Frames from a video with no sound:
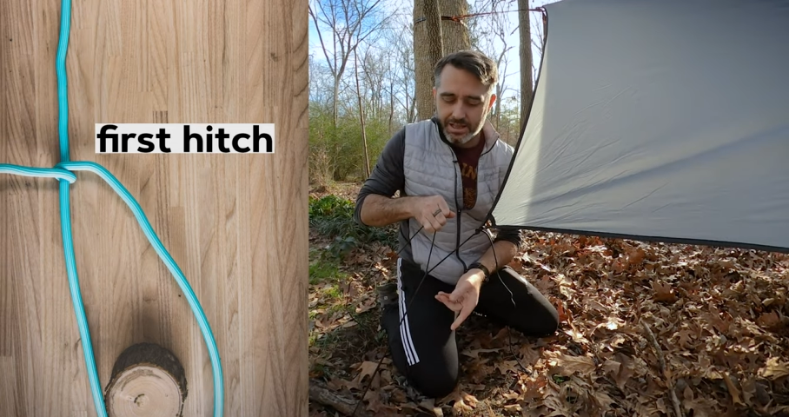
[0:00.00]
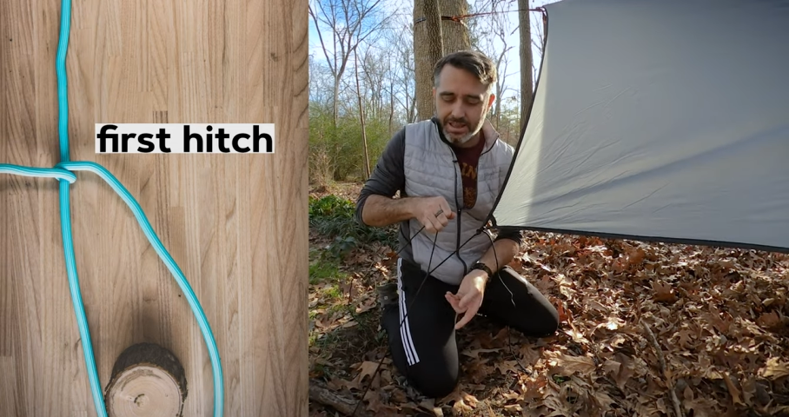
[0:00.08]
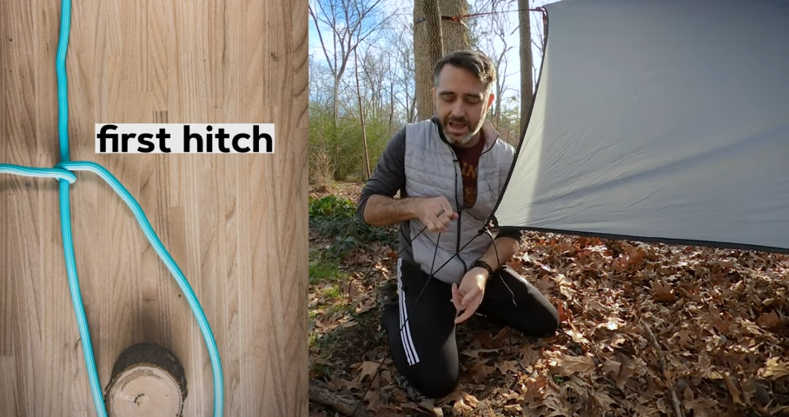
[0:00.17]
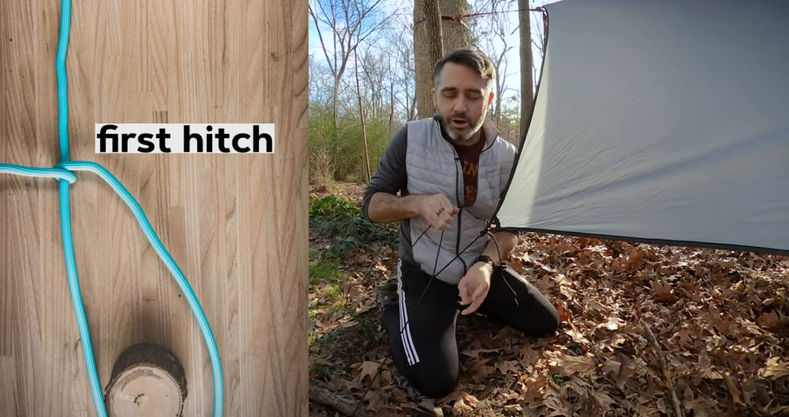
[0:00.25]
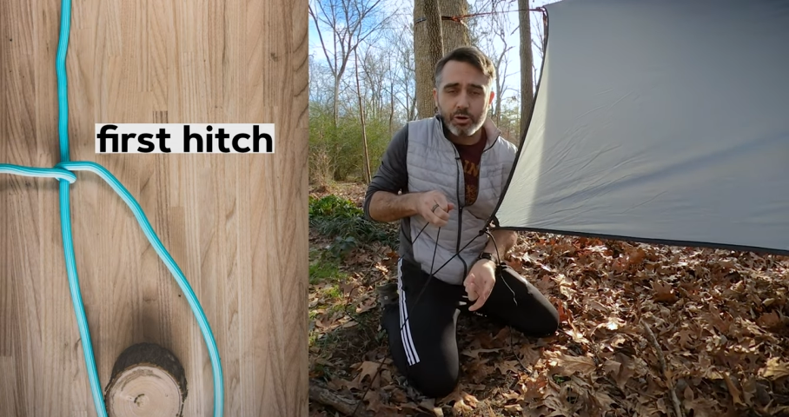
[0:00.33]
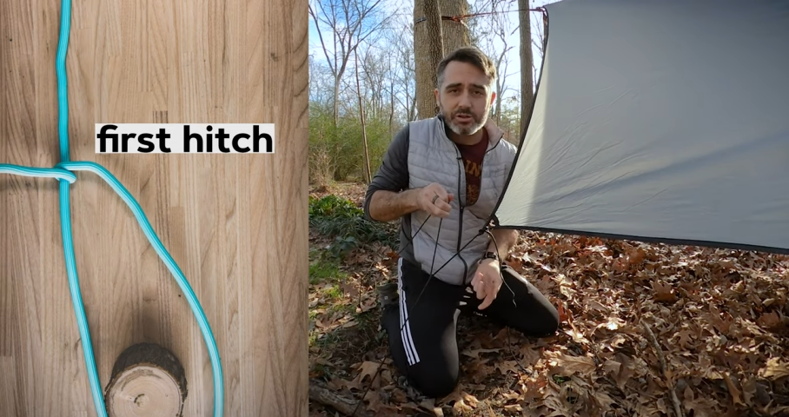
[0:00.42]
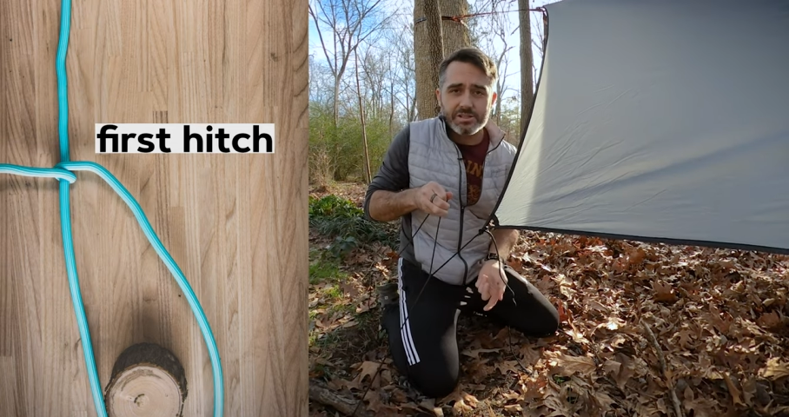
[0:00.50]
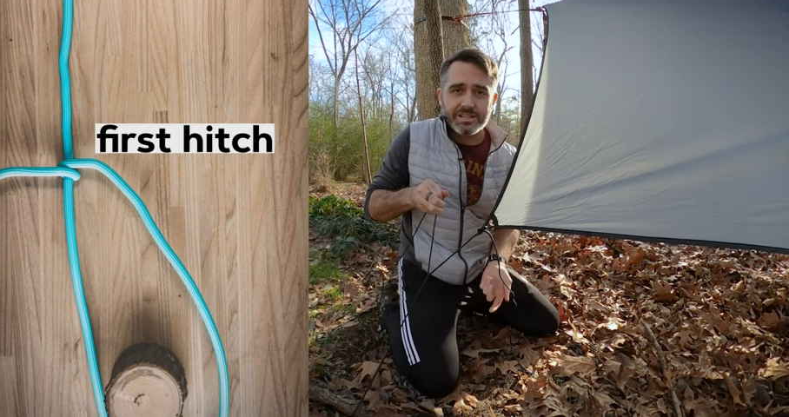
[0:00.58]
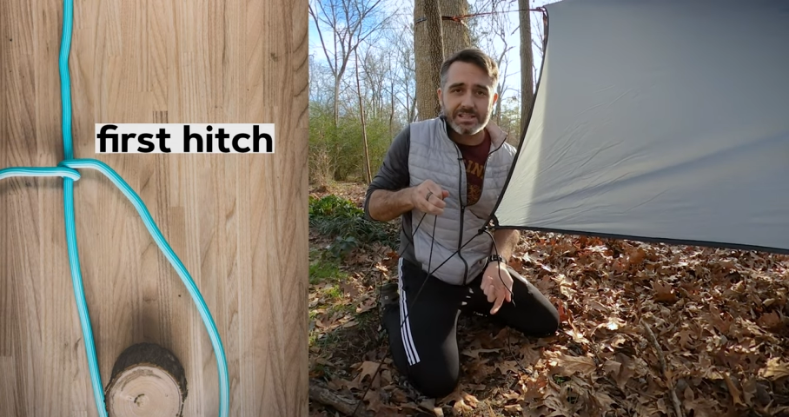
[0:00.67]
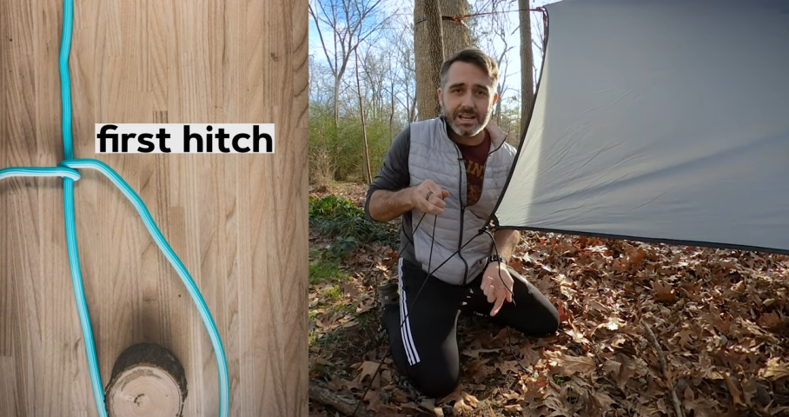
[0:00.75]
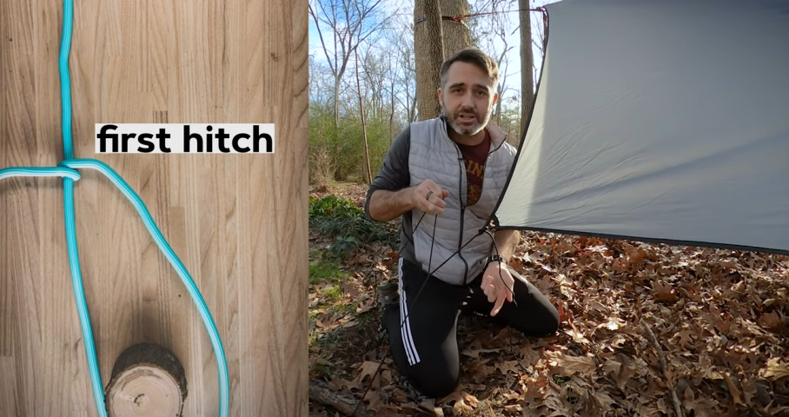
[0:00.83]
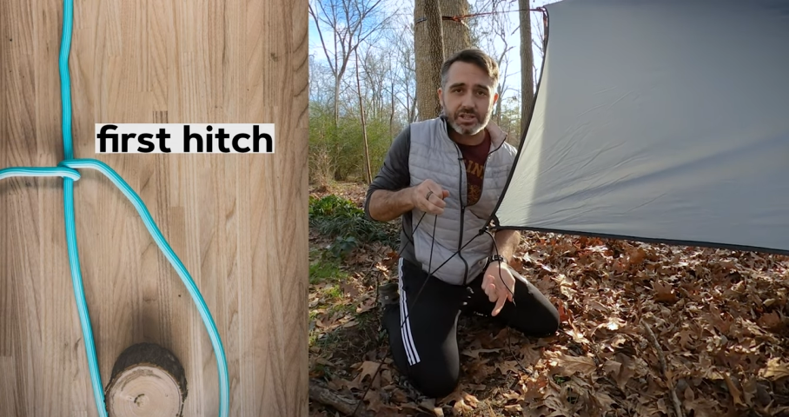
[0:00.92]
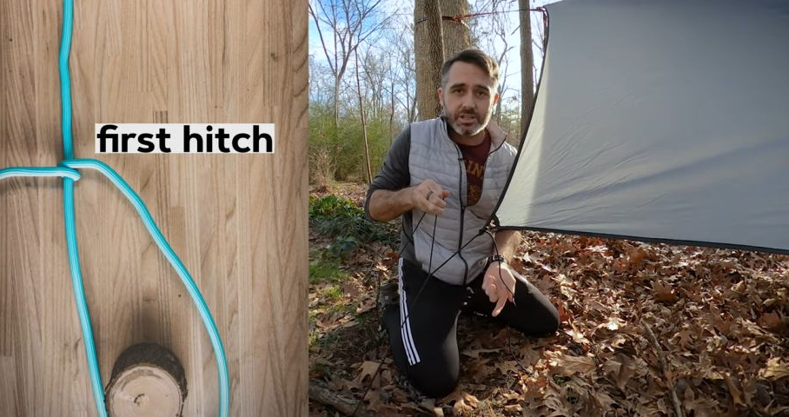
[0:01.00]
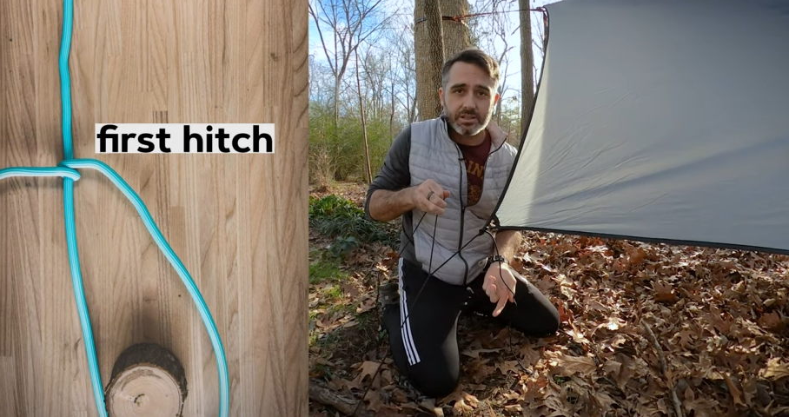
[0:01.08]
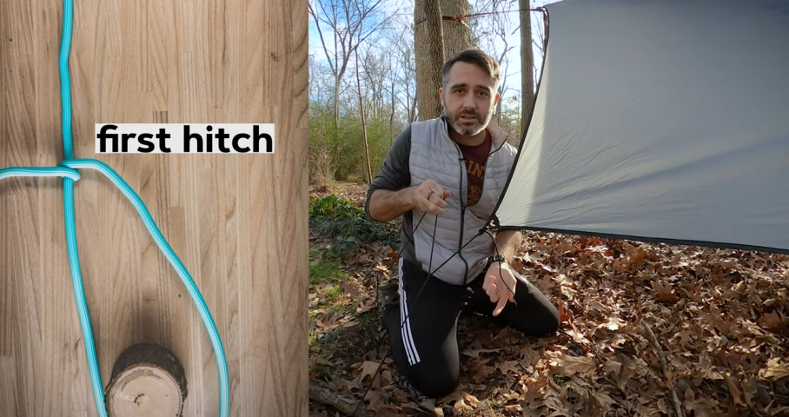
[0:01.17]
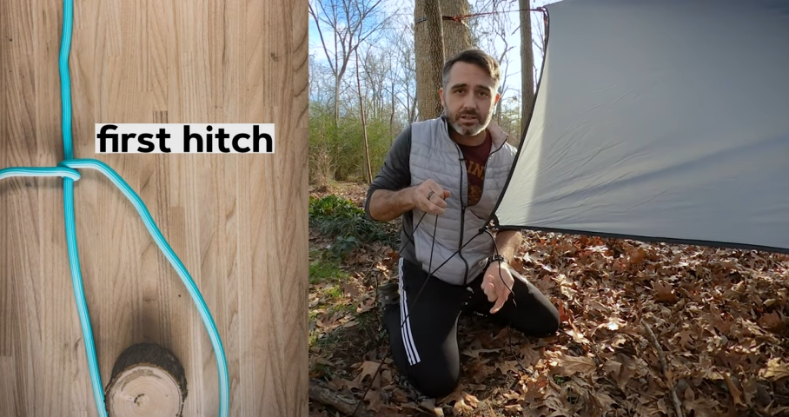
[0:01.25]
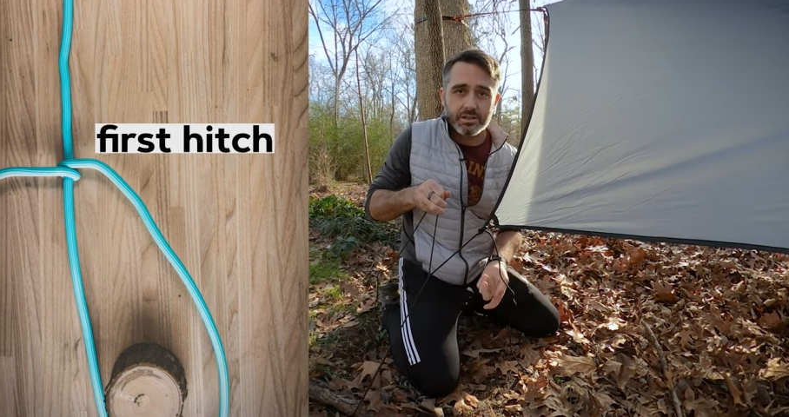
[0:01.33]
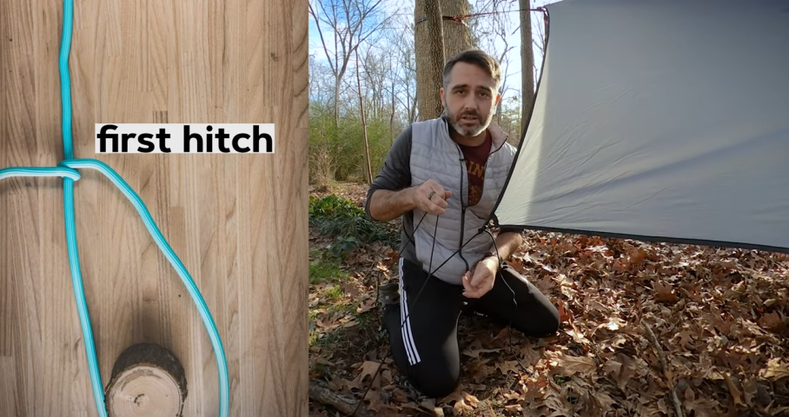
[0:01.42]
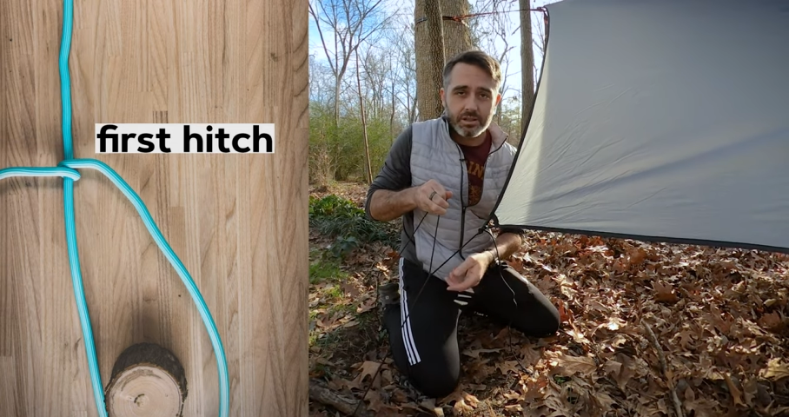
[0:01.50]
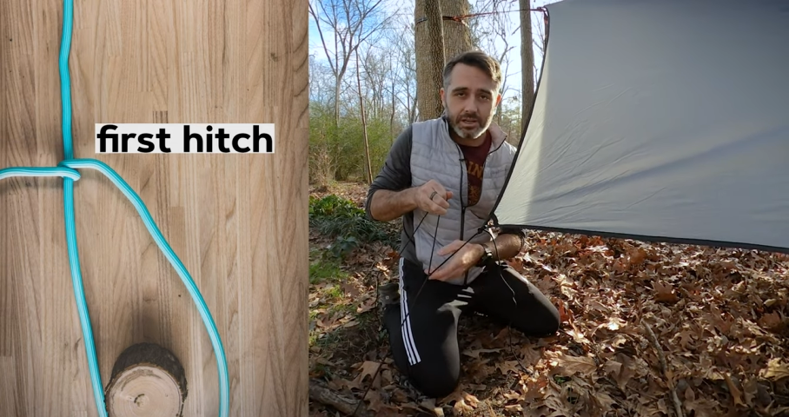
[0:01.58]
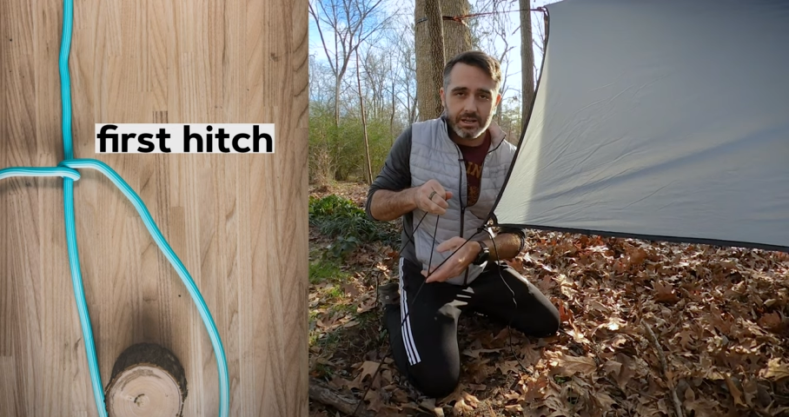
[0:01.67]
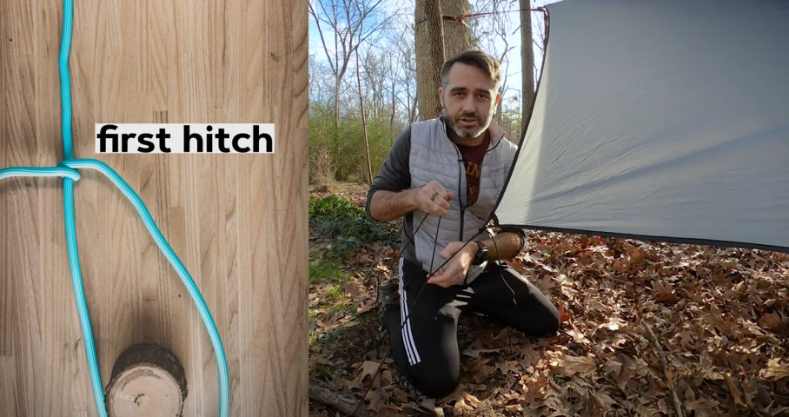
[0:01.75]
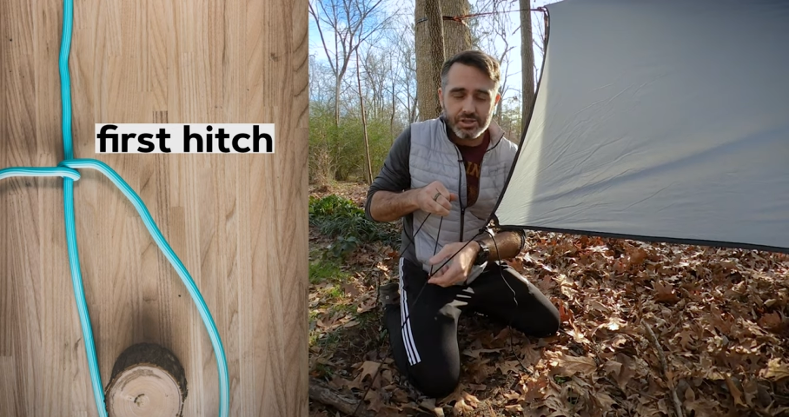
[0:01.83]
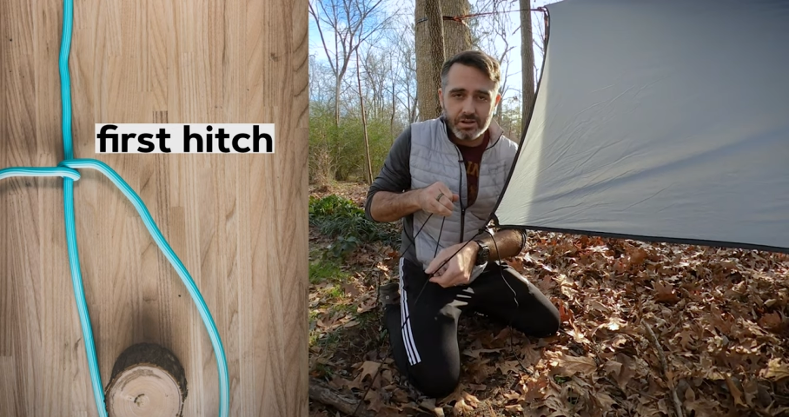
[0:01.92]
That holds the tension.
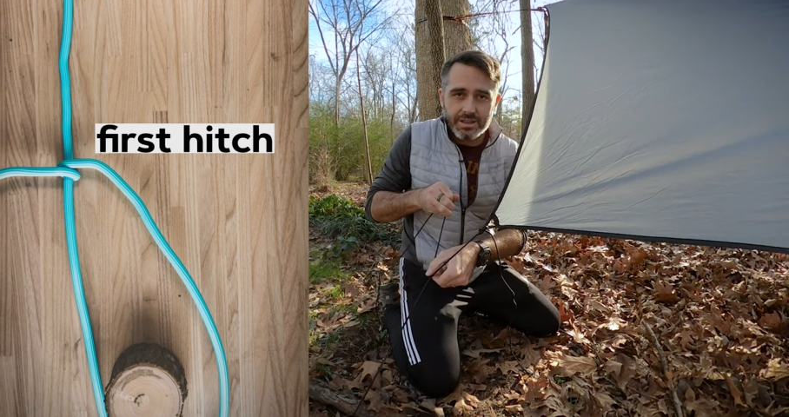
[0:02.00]
And I'll show